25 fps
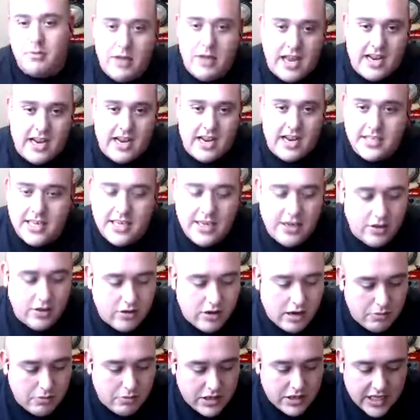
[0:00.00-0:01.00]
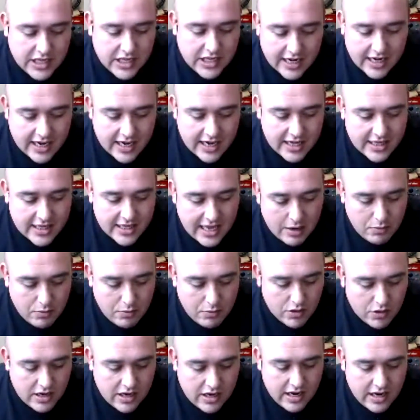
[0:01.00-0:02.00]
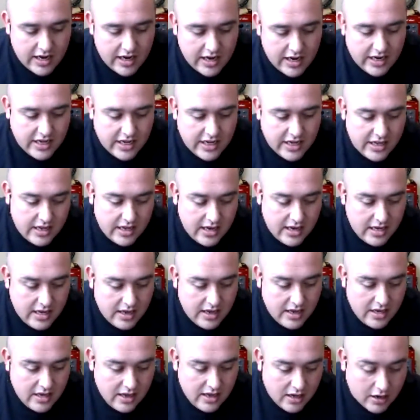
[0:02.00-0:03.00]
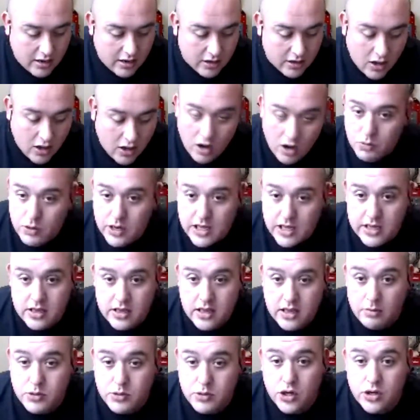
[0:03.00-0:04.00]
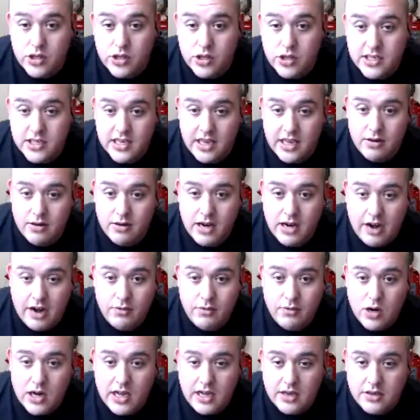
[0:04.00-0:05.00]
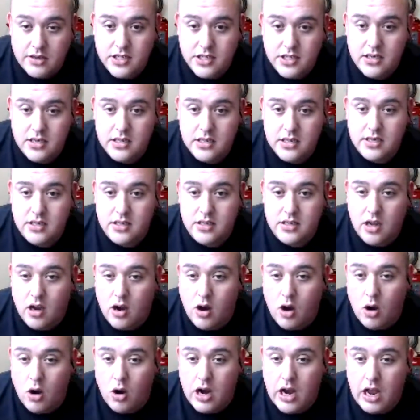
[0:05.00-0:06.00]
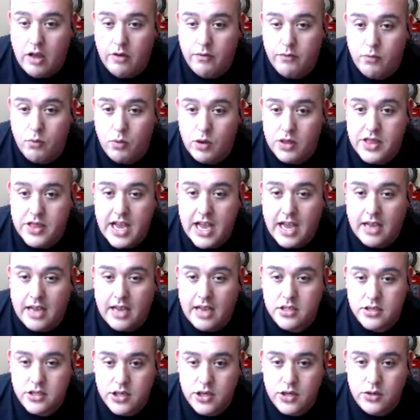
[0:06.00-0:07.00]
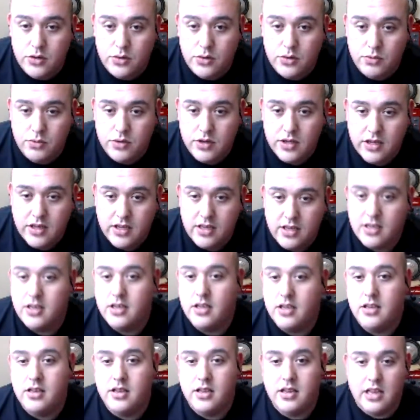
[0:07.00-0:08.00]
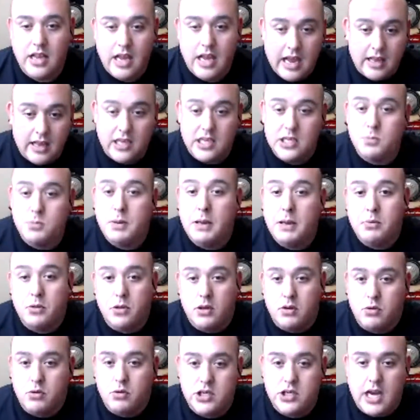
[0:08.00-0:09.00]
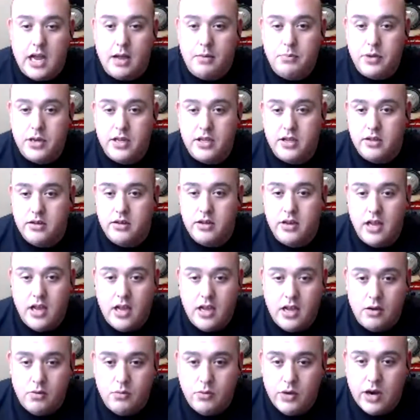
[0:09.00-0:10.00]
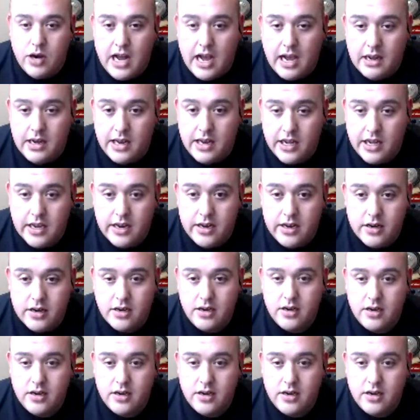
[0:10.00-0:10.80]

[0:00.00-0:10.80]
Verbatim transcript: man, that's killer. I wish I could get that one day. Along with, I'm sure this is everyone else's, the RF 1002, at least people that were shopping uh, when I did,